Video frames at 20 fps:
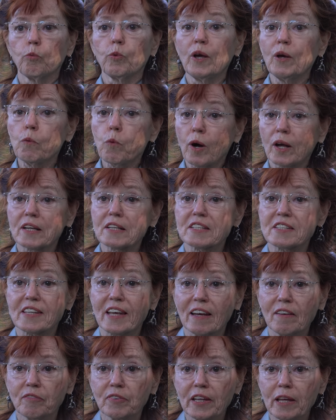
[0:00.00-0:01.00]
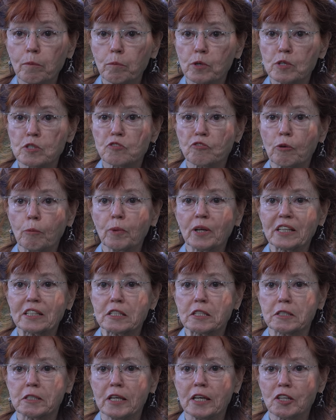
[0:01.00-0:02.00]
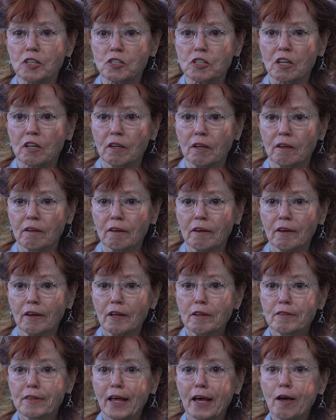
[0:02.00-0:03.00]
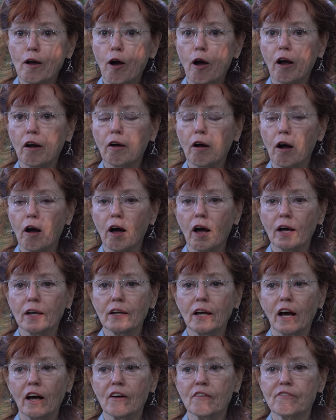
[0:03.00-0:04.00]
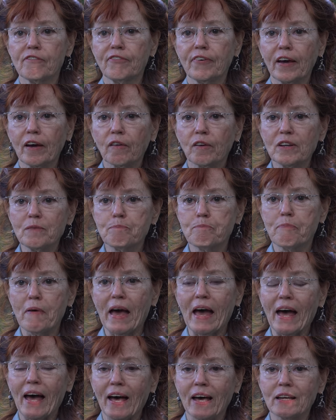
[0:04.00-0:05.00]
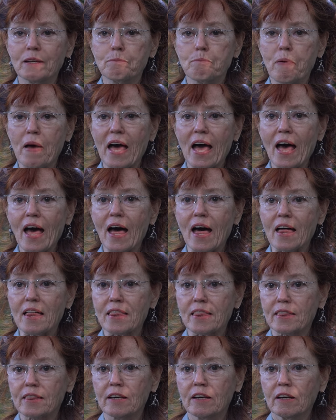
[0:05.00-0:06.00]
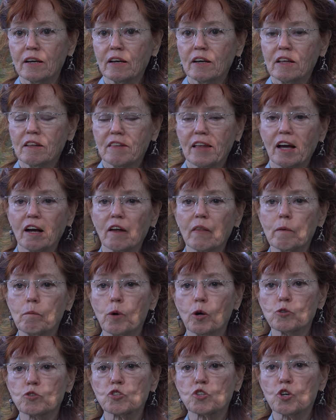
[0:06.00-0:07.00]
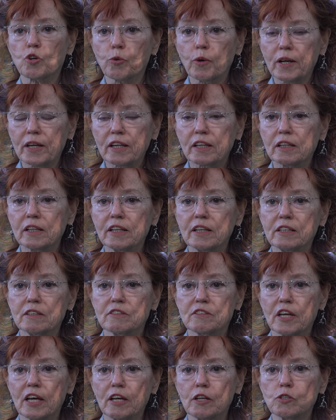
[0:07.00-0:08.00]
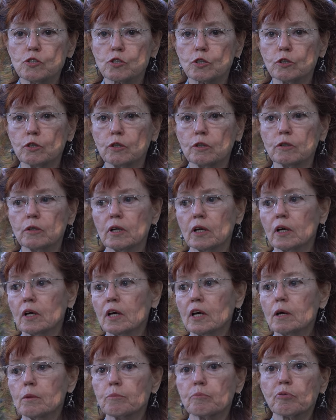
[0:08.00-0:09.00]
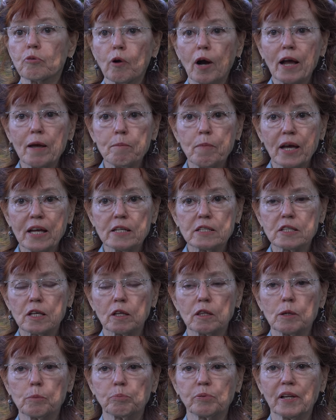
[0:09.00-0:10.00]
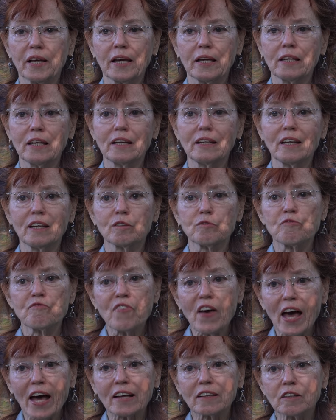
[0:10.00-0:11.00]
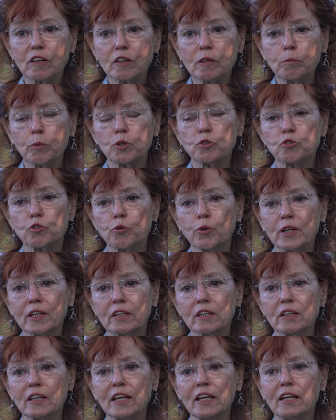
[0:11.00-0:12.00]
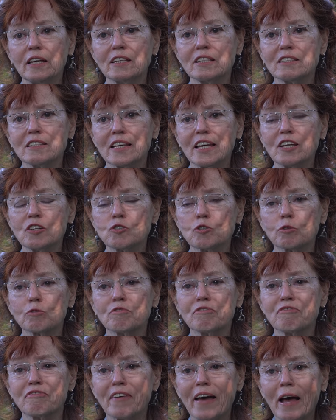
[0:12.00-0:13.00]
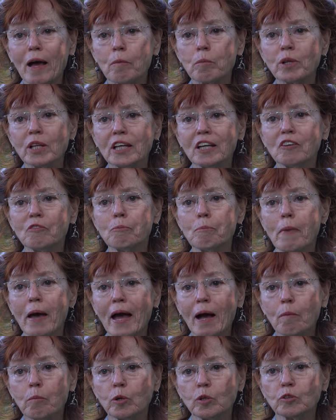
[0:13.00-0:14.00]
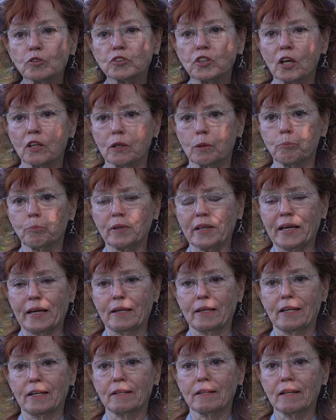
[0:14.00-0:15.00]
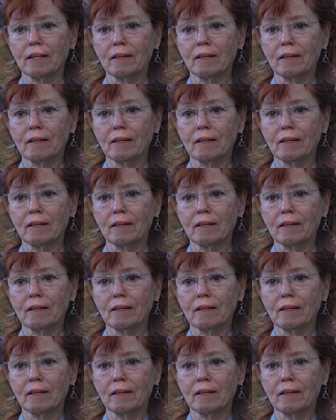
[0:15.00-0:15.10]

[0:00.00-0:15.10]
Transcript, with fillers: We want to save lemurs from extinction. They are on a very bad path. They are the most critically endangered primates on the planet. In fact, they're the most critically endangered family of mammals on the planet.